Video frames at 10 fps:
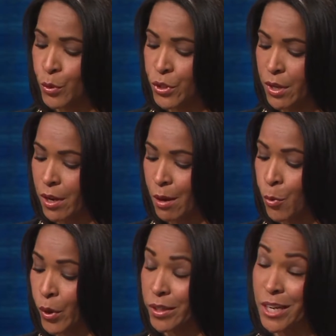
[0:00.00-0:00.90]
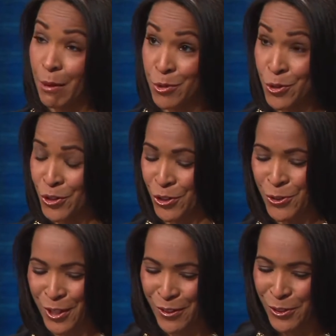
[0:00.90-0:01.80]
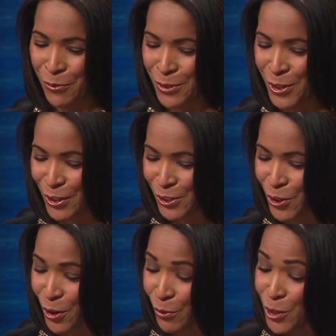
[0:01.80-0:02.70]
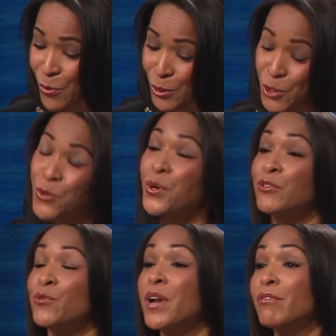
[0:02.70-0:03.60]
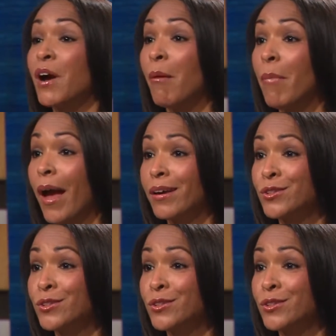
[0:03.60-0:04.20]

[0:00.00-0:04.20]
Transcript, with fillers: was a, a point in time, and you, just, you said this when we got started, where you weren't sure if you would ever come back